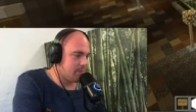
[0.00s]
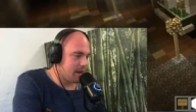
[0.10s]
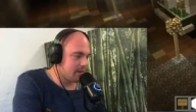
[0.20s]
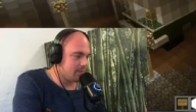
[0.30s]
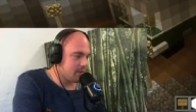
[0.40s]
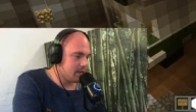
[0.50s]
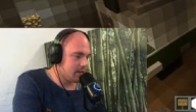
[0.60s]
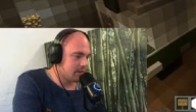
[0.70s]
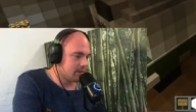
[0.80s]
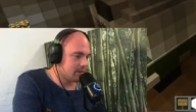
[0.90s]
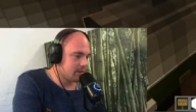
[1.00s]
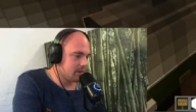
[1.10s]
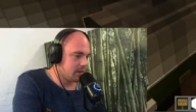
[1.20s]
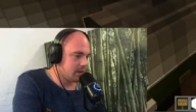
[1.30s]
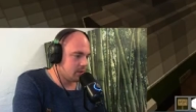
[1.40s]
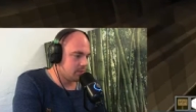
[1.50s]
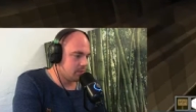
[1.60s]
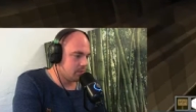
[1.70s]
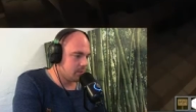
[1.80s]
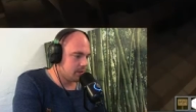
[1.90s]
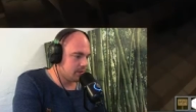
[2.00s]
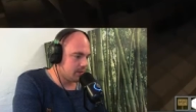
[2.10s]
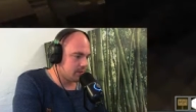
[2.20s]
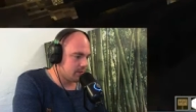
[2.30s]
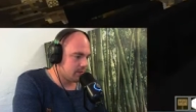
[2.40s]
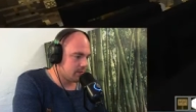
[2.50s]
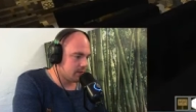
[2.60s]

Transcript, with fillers: amaze me. Oh, what is this?